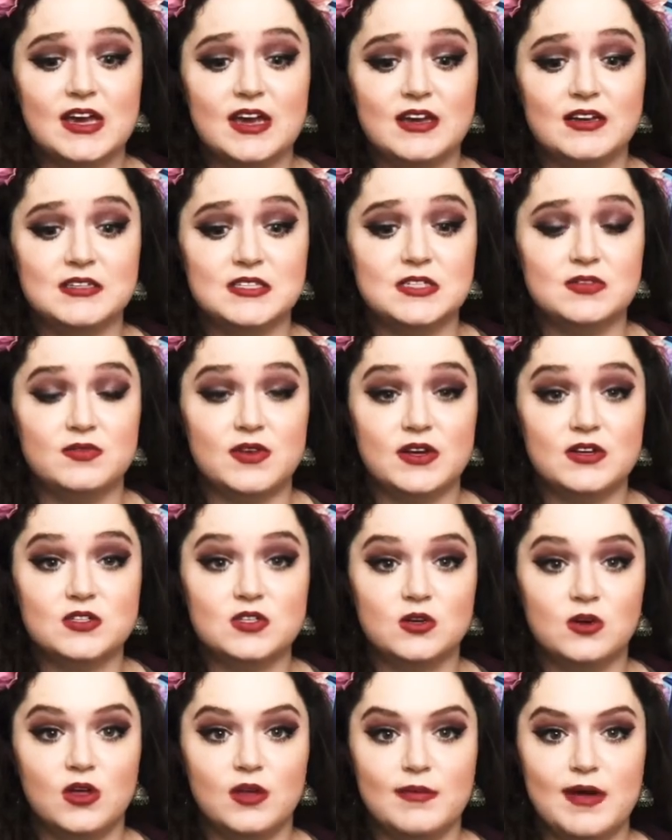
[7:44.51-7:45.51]
a severe
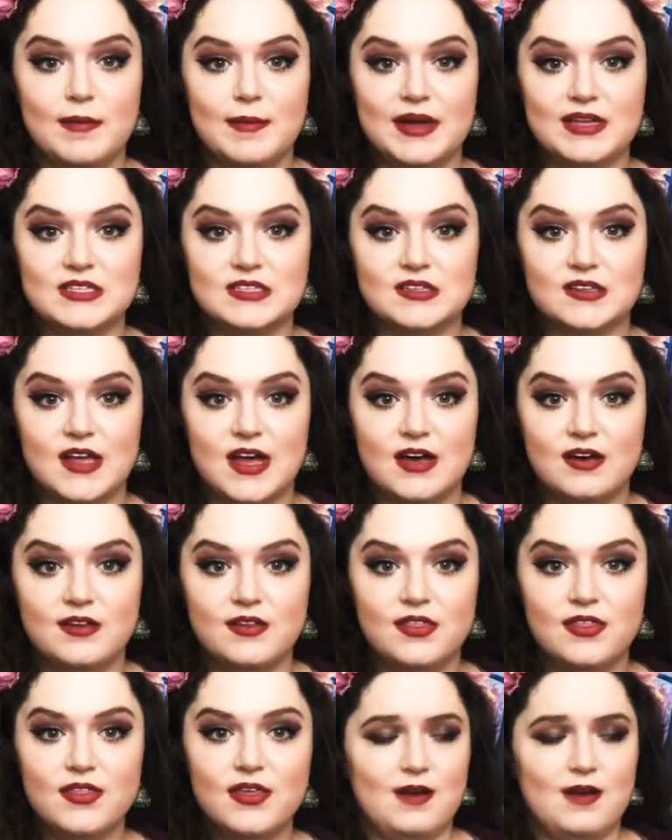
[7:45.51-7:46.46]
toll on my mental health.